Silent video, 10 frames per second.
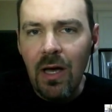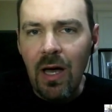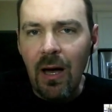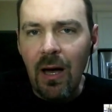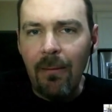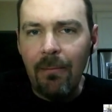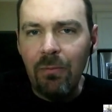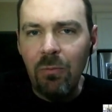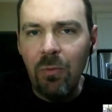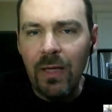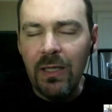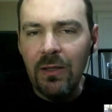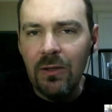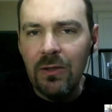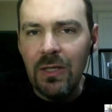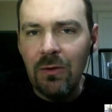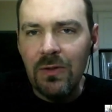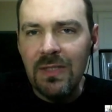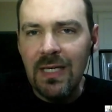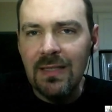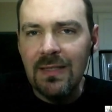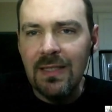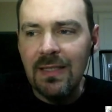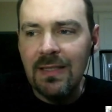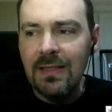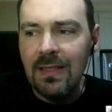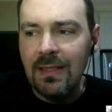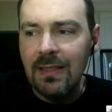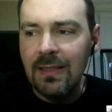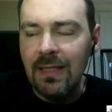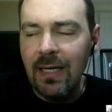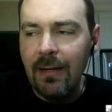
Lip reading: What your general sense is and